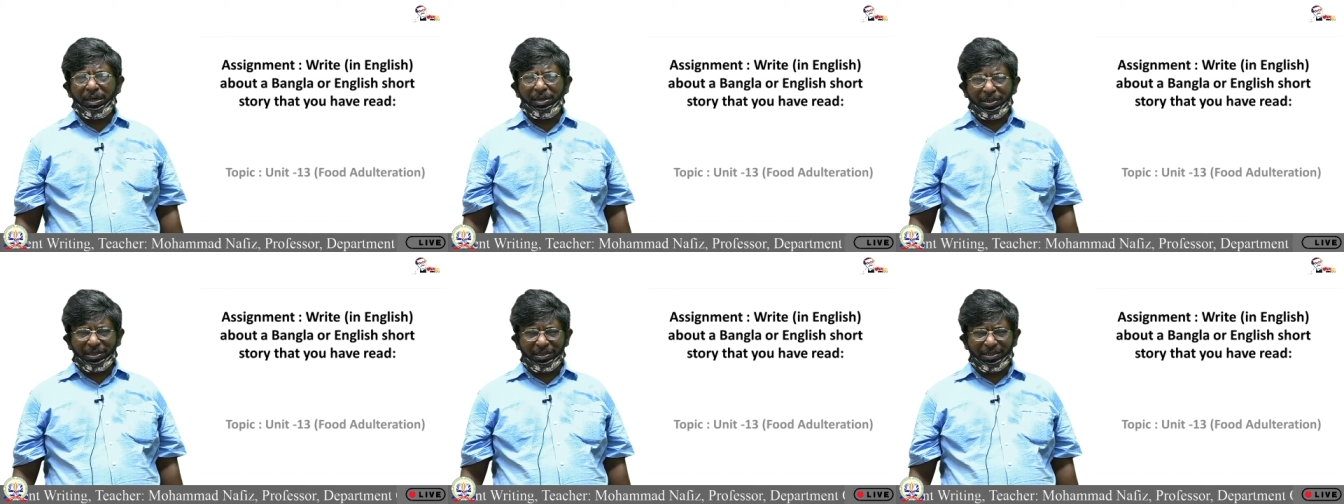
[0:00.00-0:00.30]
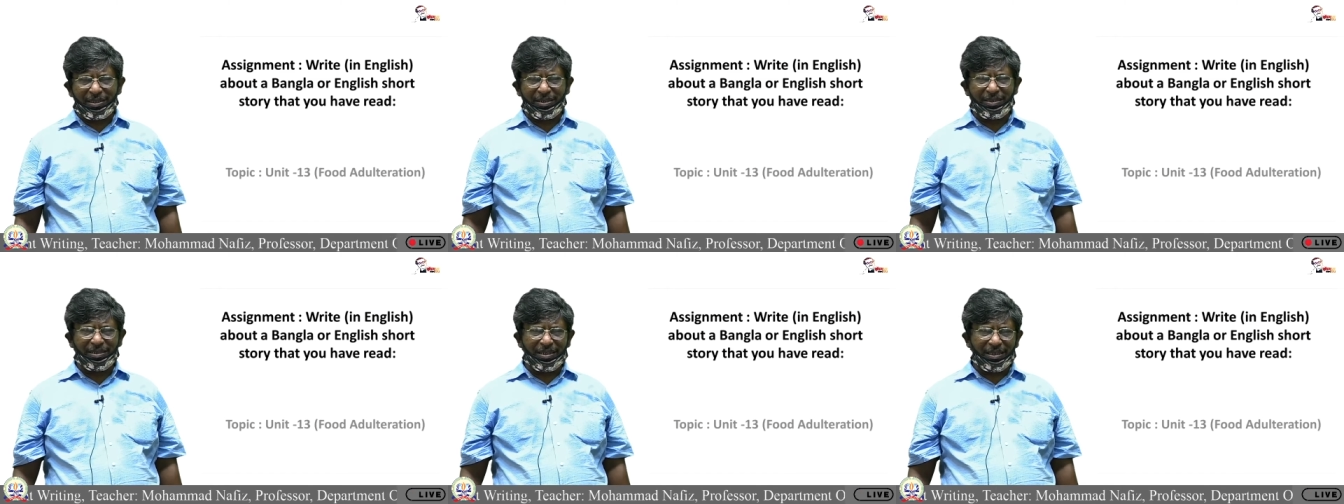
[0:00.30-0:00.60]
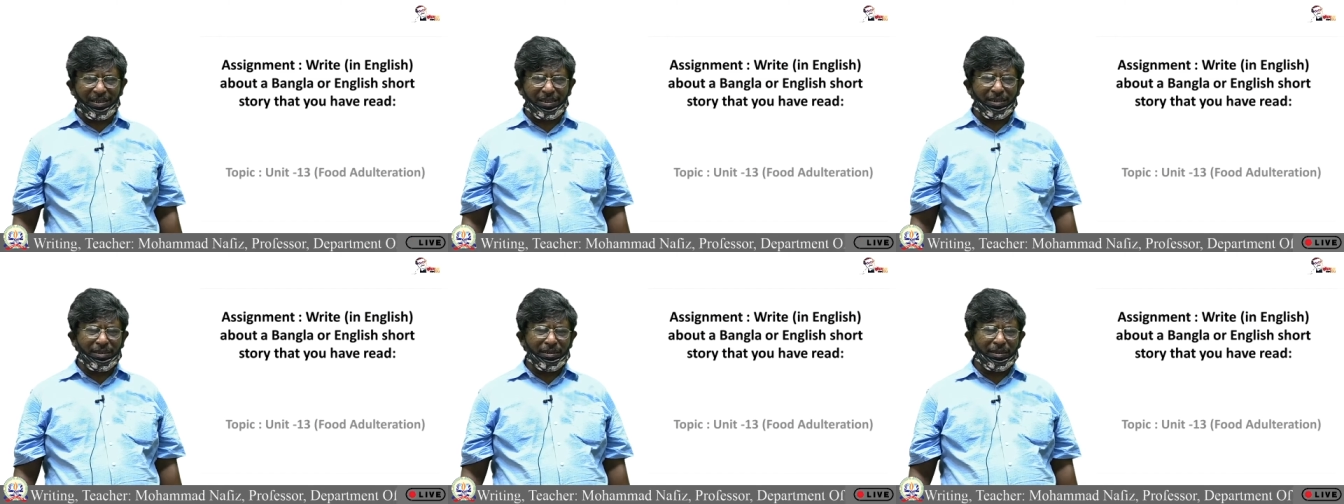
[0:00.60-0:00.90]

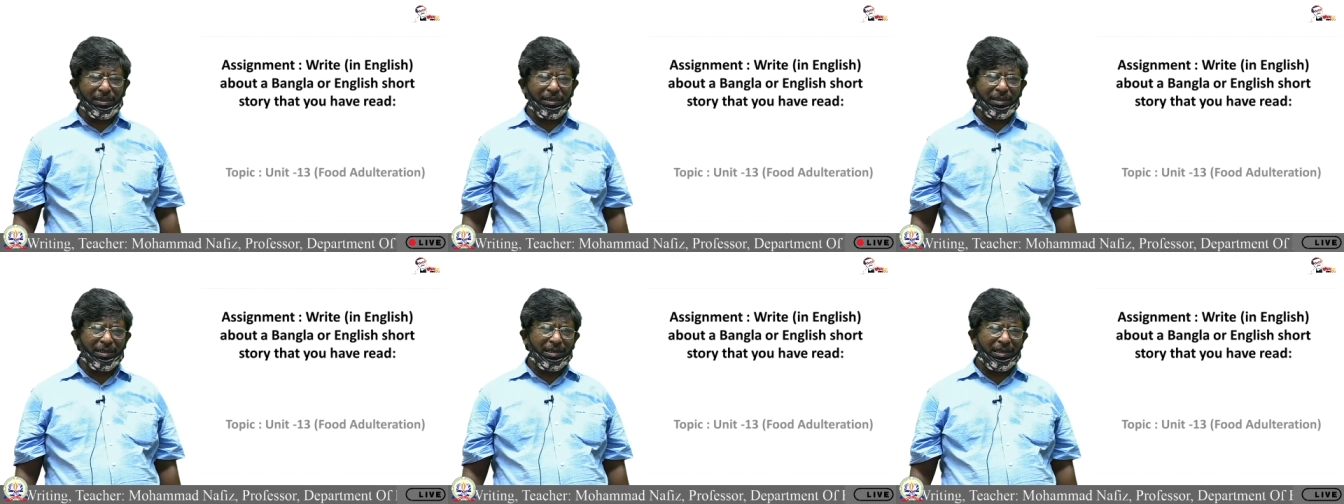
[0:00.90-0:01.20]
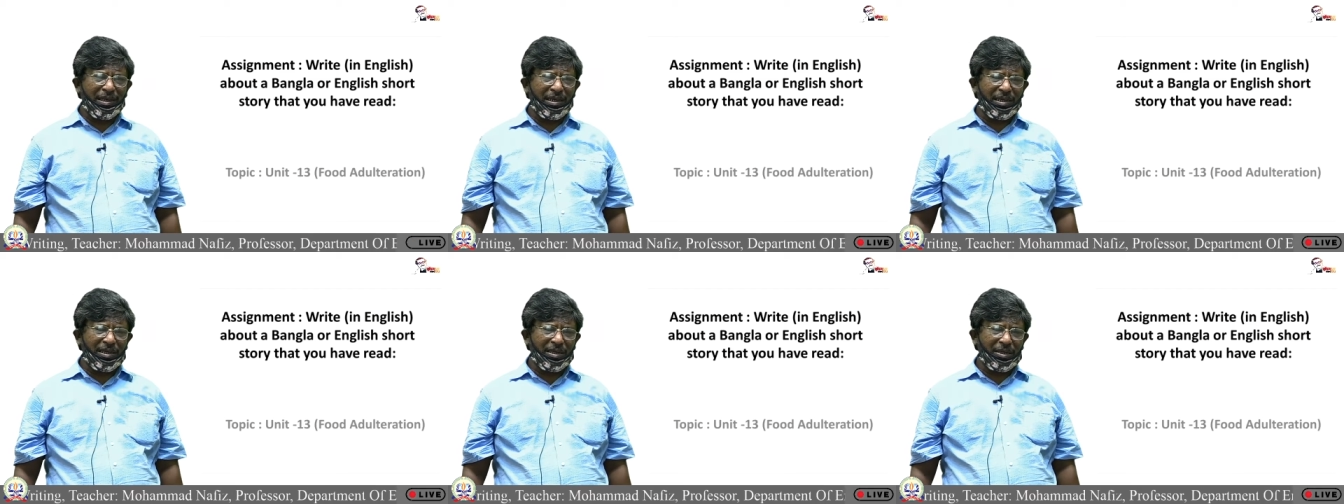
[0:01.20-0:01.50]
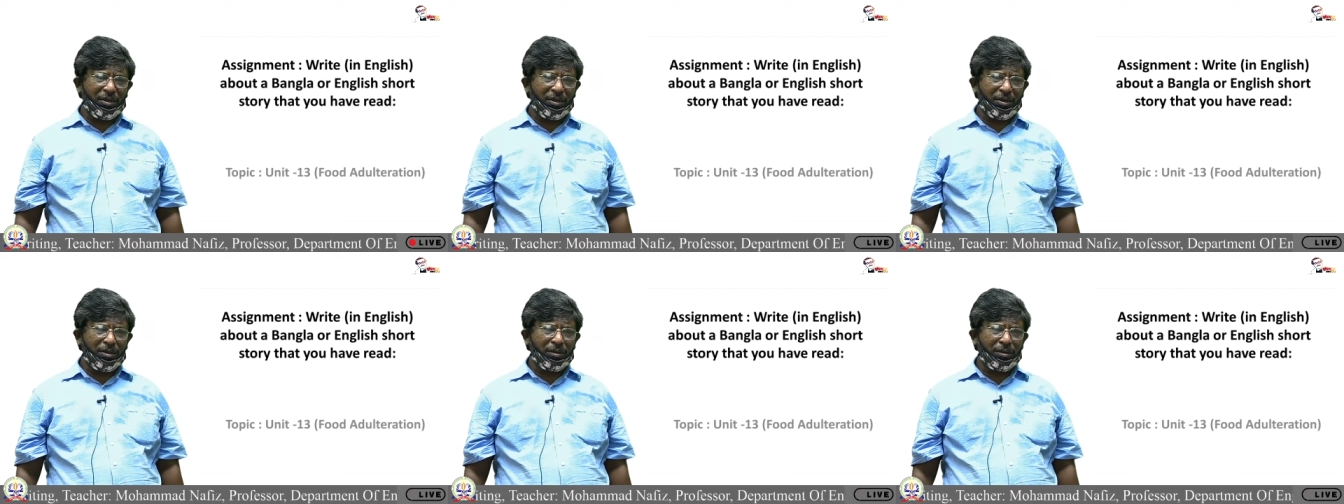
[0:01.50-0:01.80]
13 in
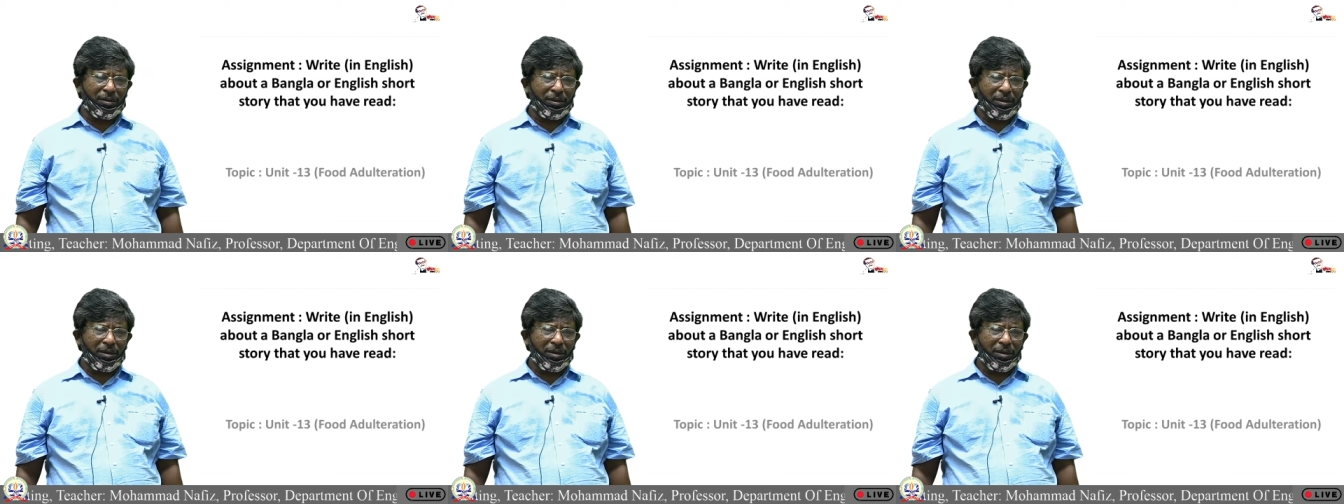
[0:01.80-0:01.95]
your